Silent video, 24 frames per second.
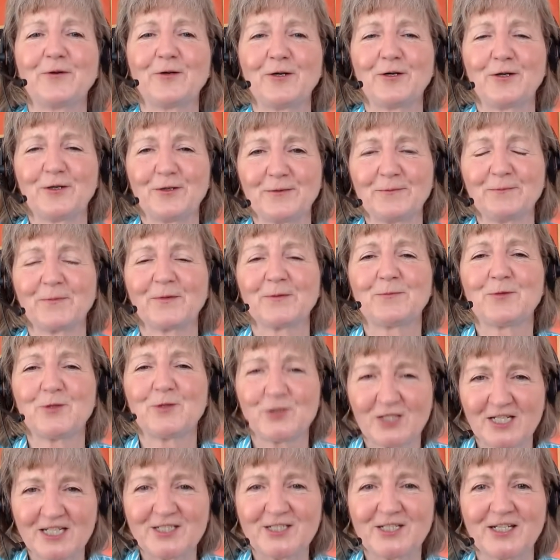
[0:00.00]
for her
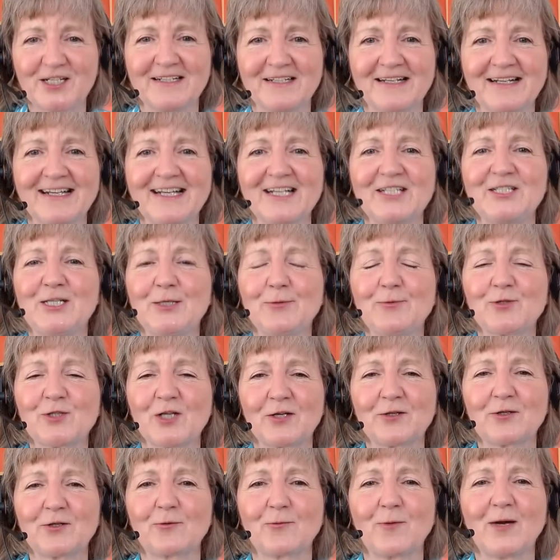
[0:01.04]
position. She was
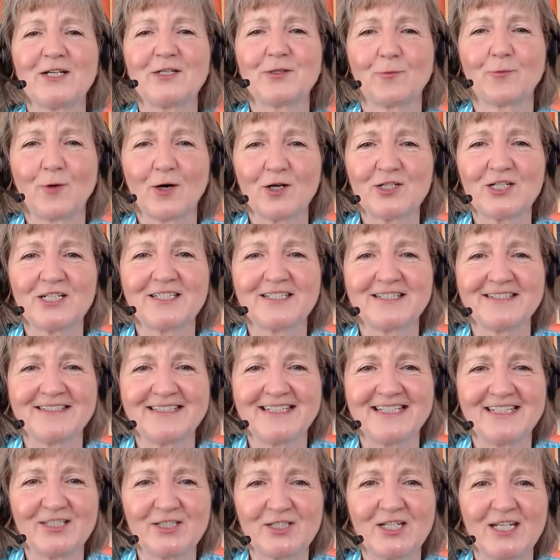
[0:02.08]
on her way to Washington
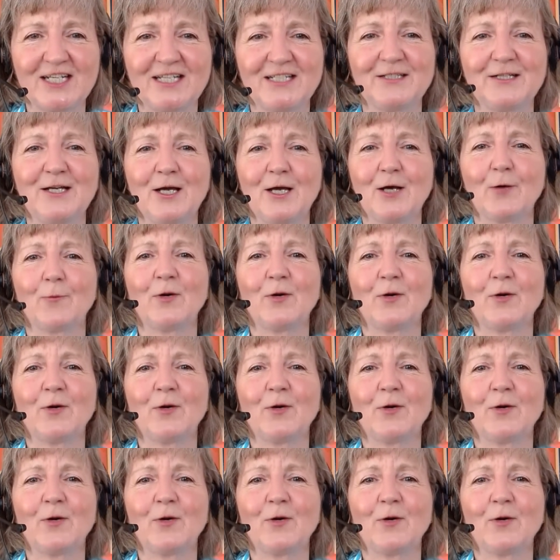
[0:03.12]
D.C.